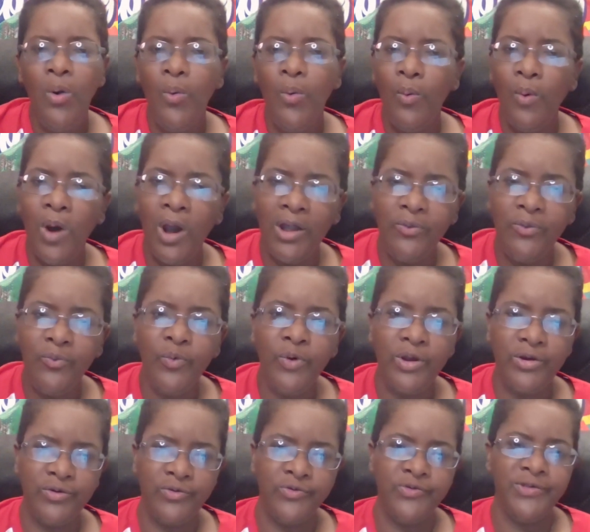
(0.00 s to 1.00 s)
One
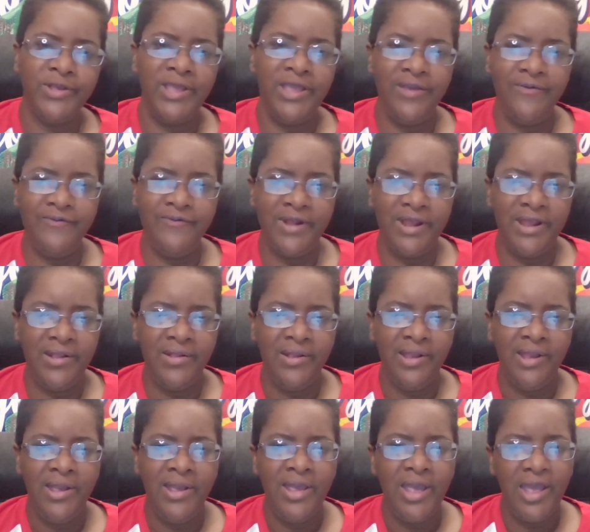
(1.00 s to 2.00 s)
winter's evening,
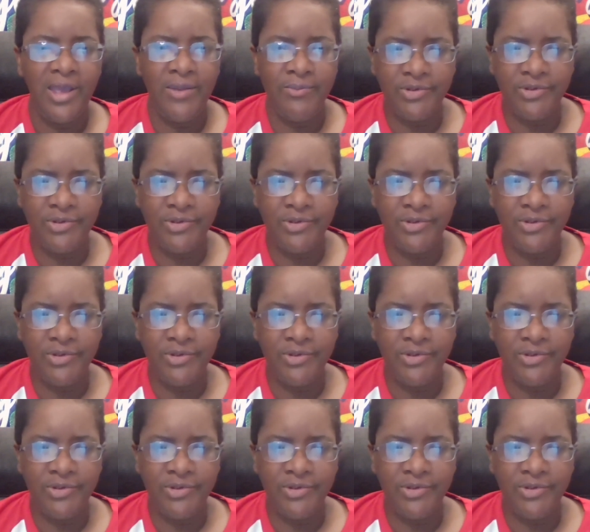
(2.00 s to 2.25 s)
a